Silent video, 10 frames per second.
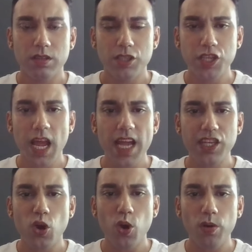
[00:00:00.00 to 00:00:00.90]
Share
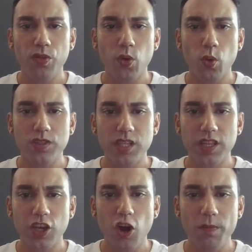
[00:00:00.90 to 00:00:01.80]
your thoughts in
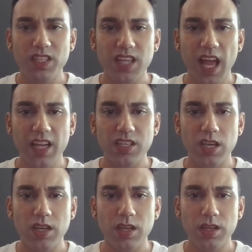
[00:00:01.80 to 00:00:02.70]
the comment
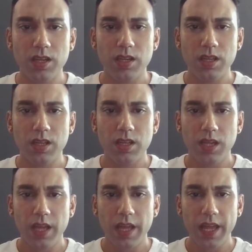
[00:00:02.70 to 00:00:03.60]
section.
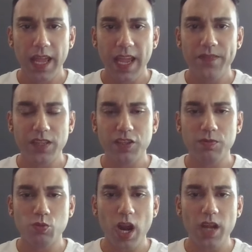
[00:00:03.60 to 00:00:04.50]
Hit the
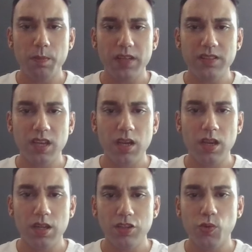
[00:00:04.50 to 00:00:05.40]
subscribe
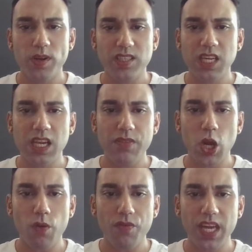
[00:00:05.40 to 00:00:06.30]
button to receive the
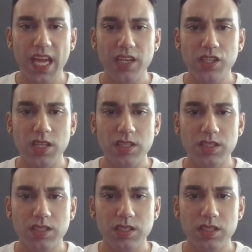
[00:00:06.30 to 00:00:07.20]

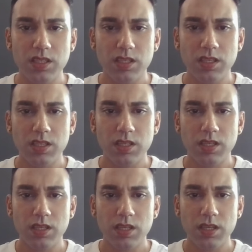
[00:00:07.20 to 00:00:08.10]
notifications.
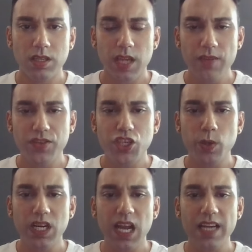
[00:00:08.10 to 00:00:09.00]
If you
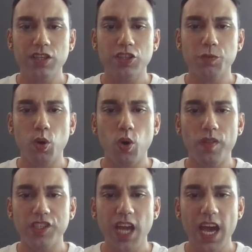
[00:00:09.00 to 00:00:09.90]
would like to support
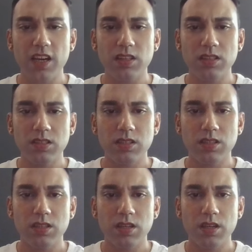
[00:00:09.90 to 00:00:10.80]
the channel,
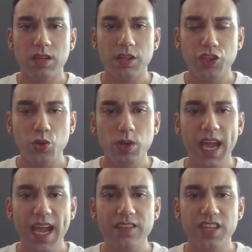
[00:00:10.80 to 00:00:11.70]
you
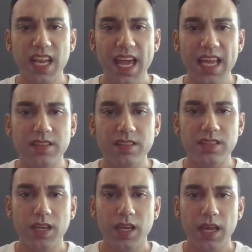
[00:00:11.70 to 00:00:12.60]
can donate
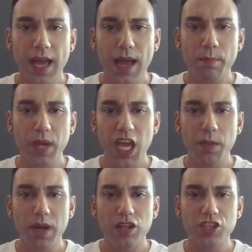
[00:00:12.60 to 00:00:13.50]
at
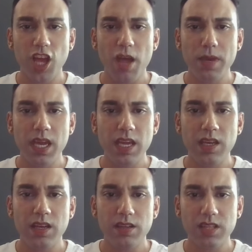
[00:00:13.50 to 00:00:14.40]
paypal.me
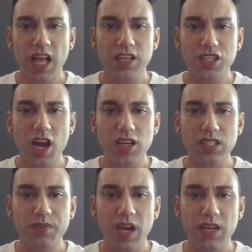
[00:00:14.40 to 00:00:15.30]
slash
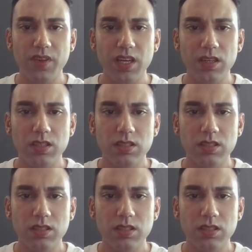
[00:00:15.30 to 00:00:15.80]
narcsurvivor.